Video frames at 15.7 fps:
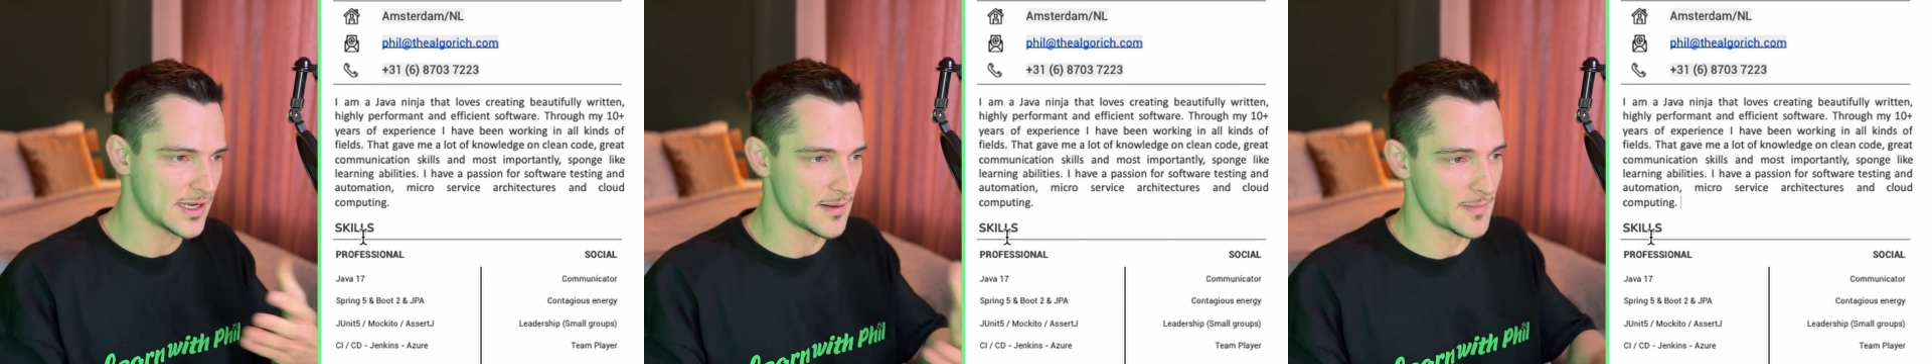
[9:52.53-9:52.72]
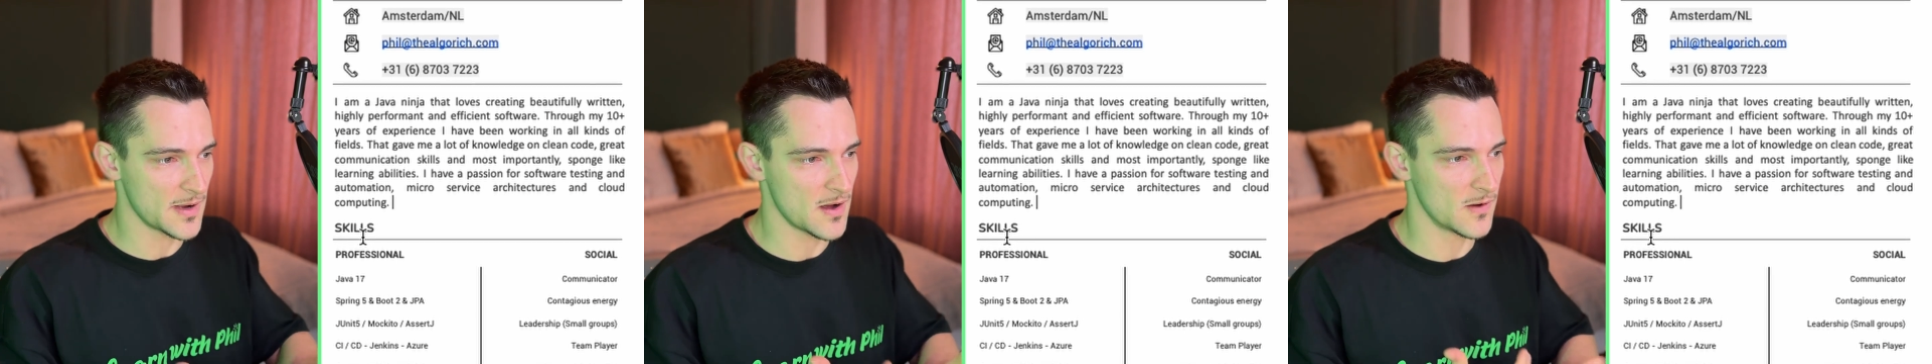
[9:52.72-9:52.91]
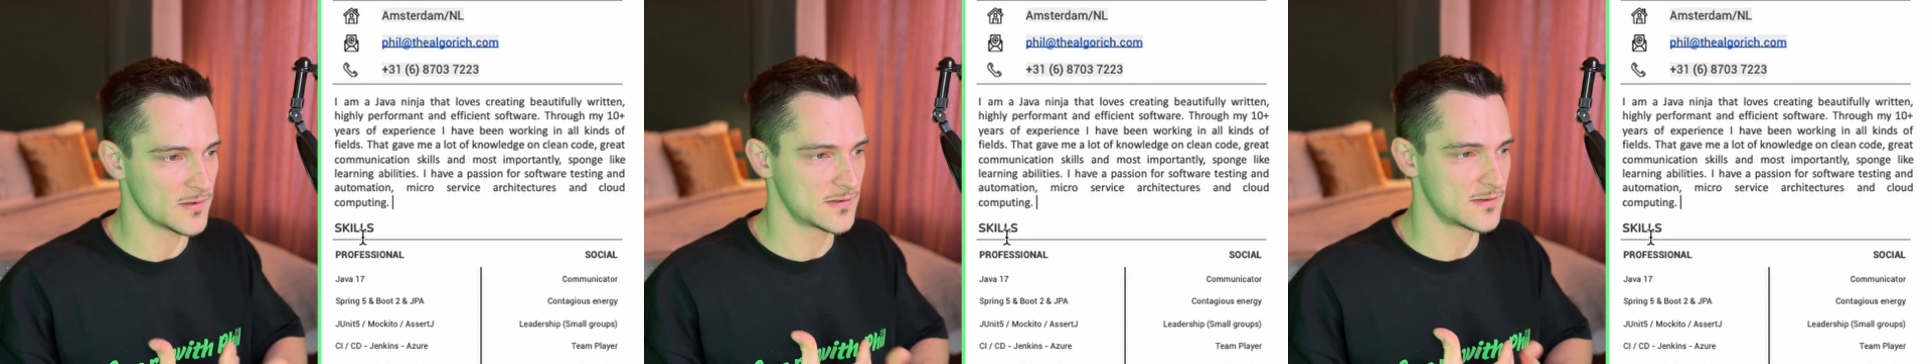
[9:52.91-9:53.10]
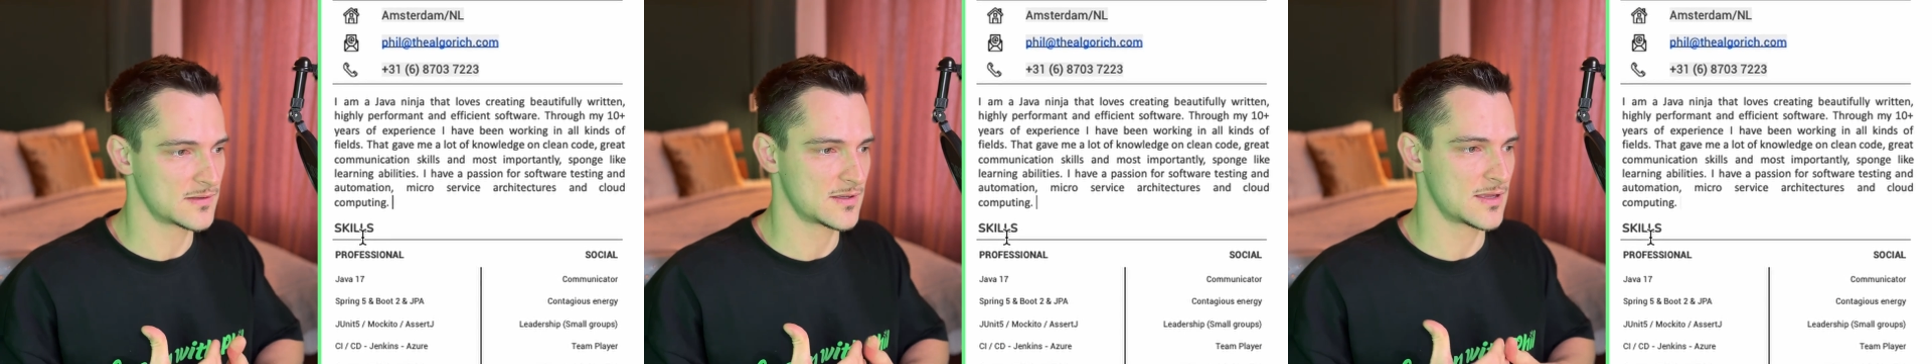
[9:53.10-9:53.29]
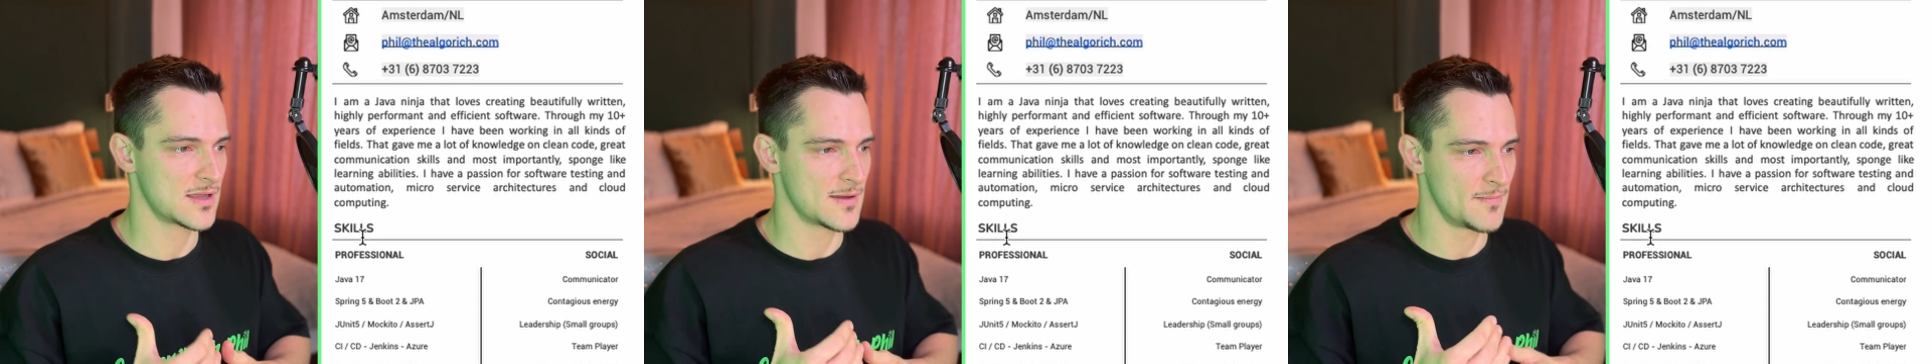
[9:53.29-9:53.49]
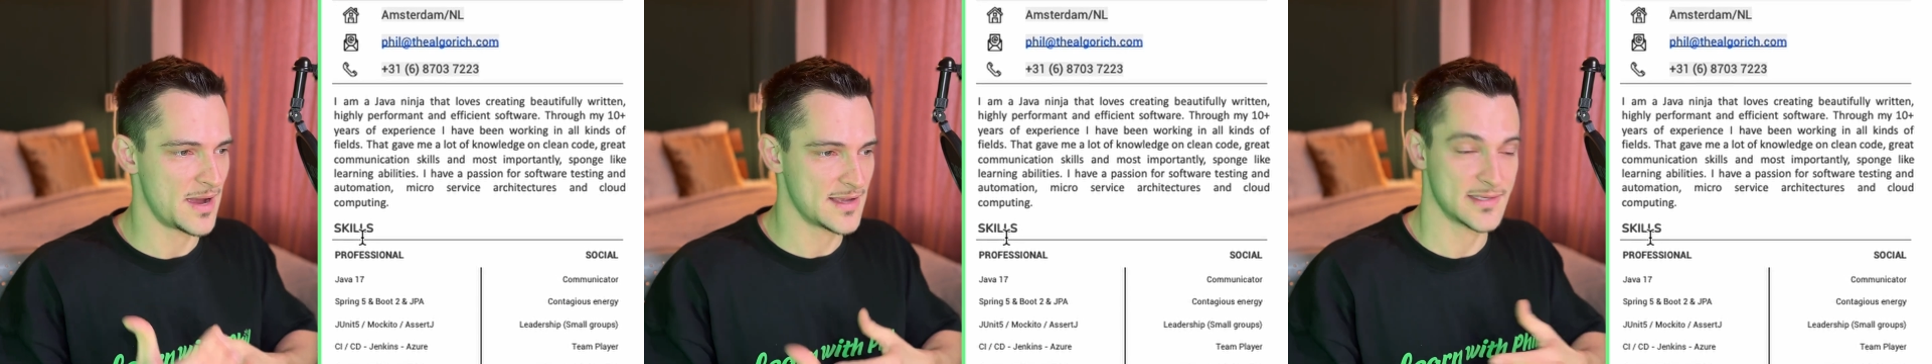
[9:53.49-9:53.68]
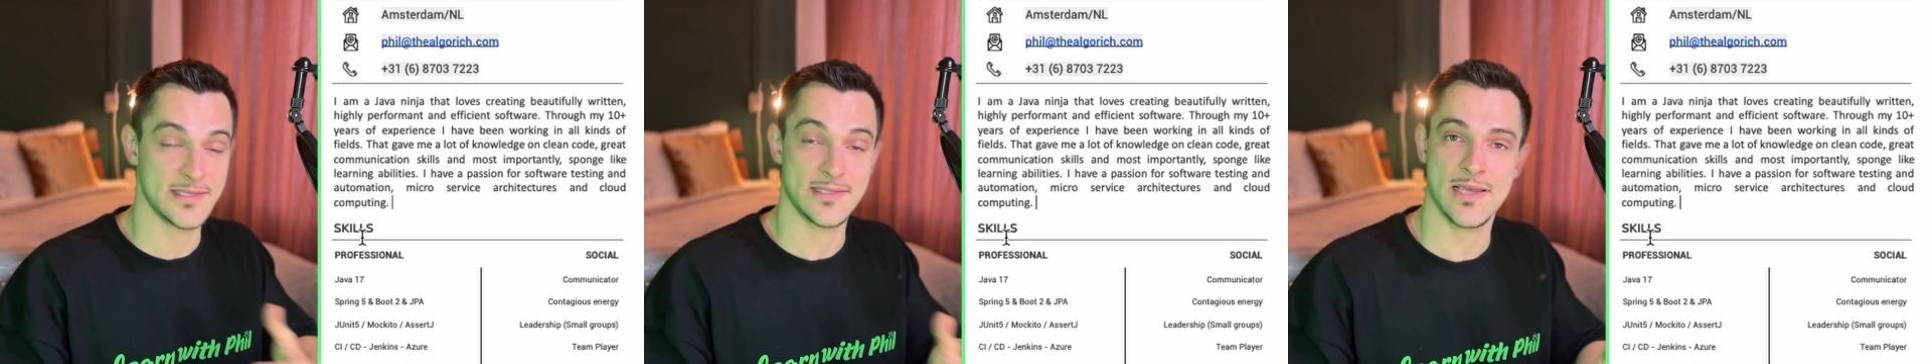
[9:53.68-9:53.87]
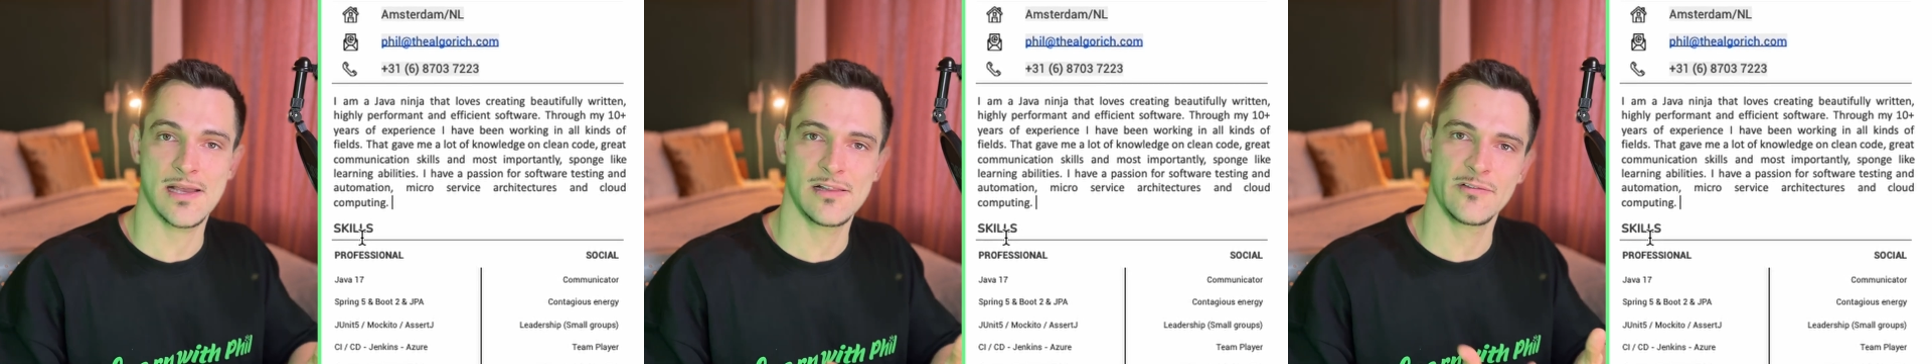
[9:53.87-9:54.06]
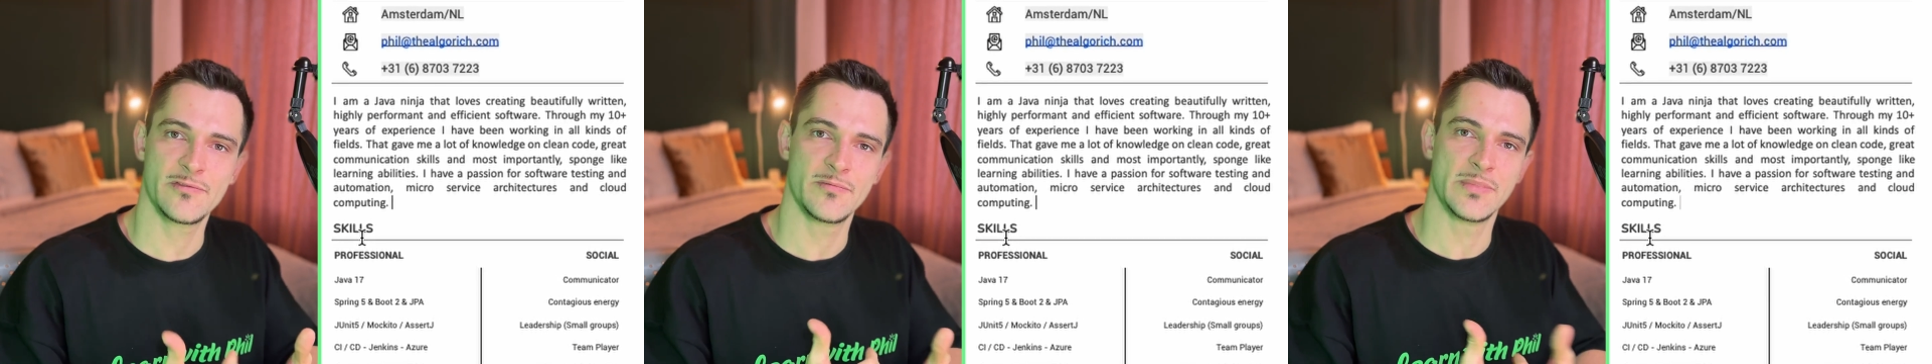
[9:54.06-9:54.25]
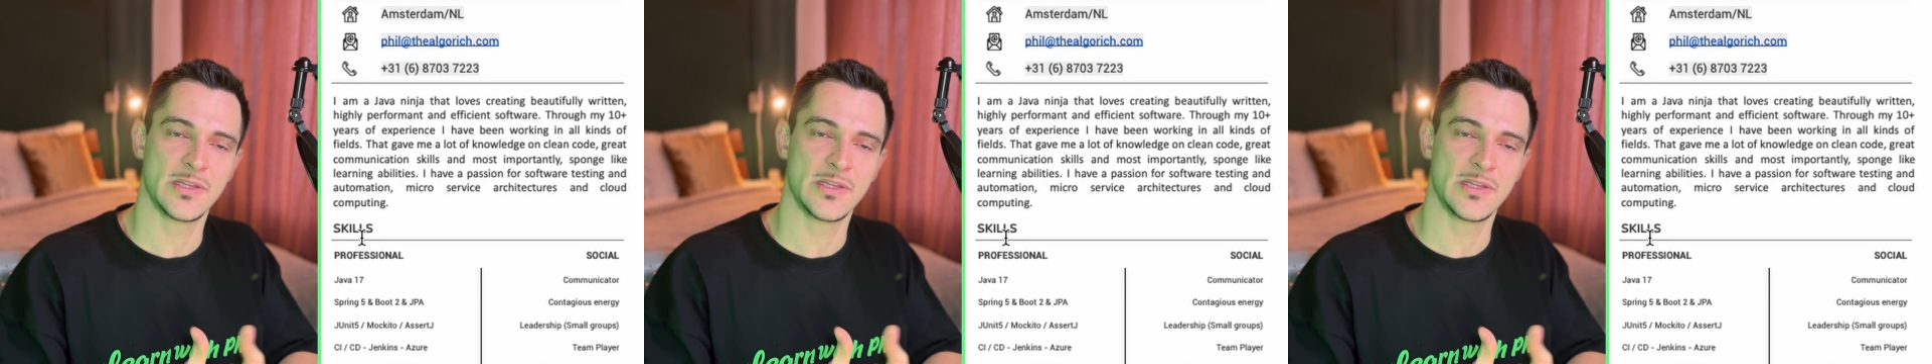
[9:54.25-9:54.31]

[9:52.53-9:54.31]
about myself,